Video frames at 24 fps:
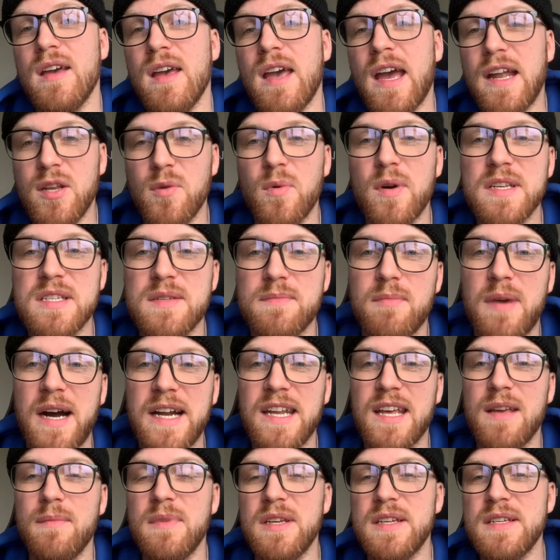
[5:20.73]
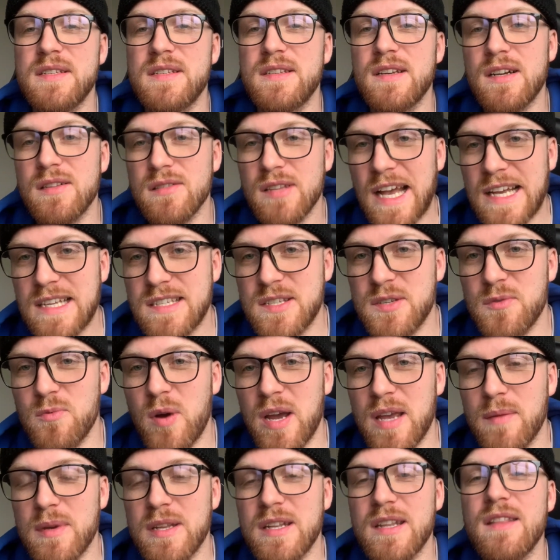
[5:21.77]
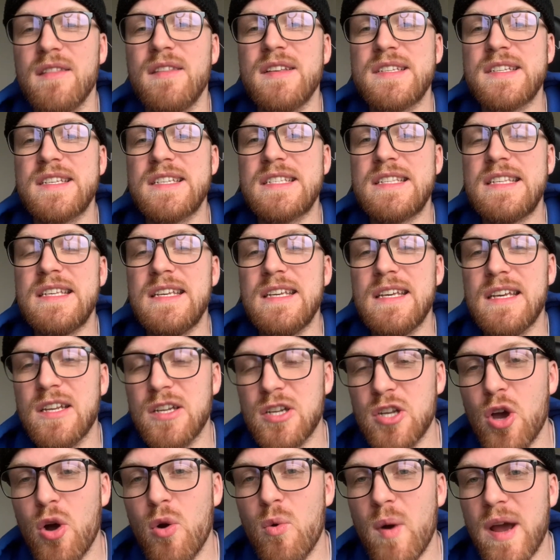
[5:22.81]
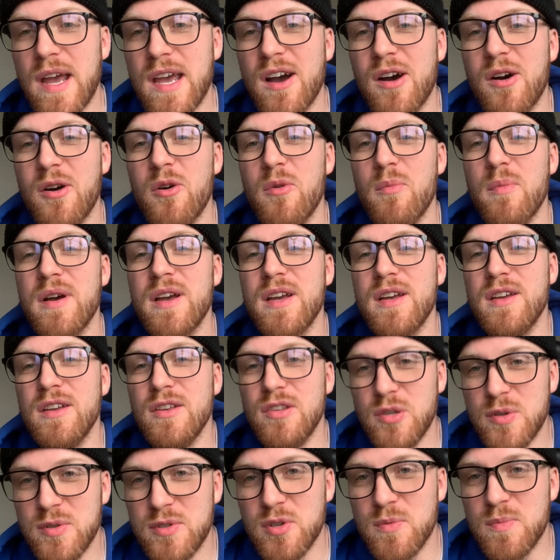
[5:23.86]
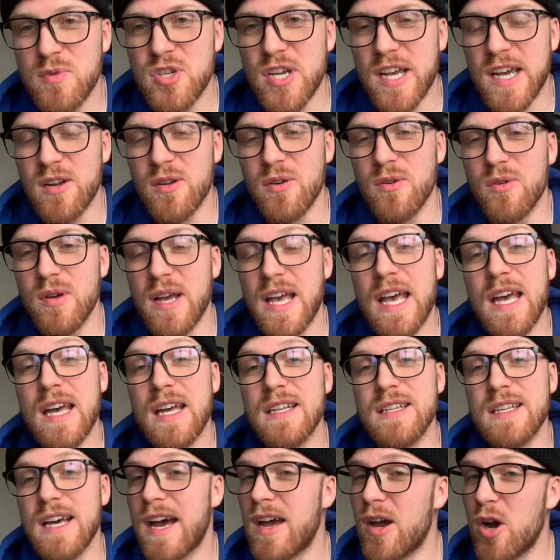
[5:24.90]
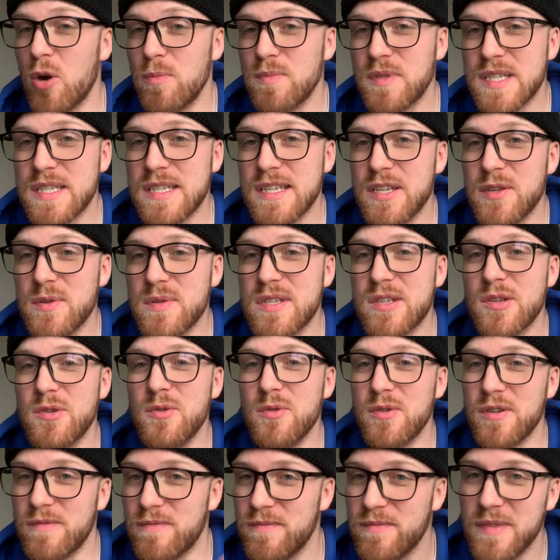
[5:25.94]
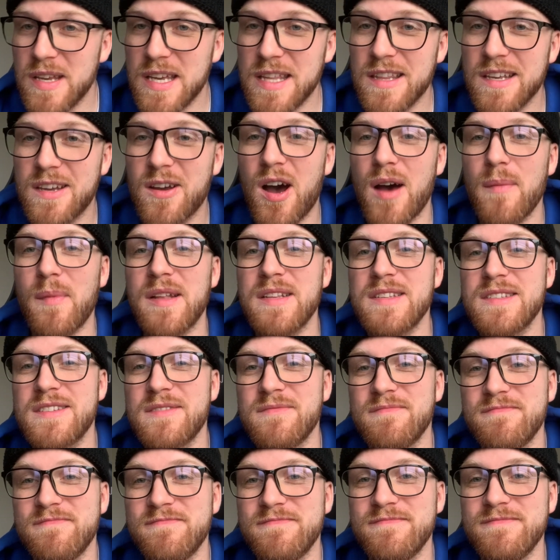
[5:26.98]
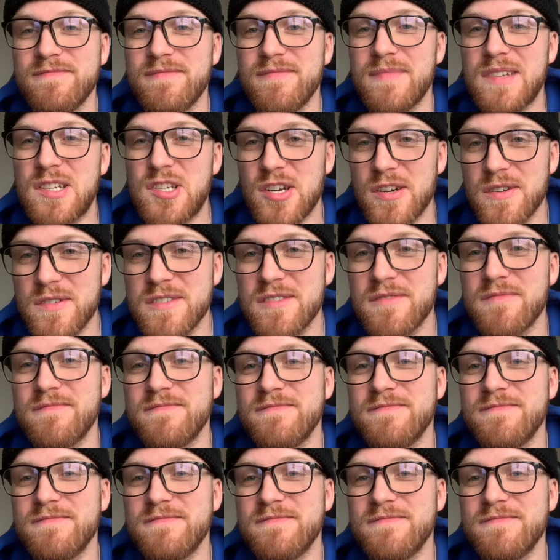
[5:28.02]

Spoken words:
Anyways, my name is Aleksey Weyman. This is the No Wey Home YouTube channel, and I hope to see you soon in the comments. Cheers.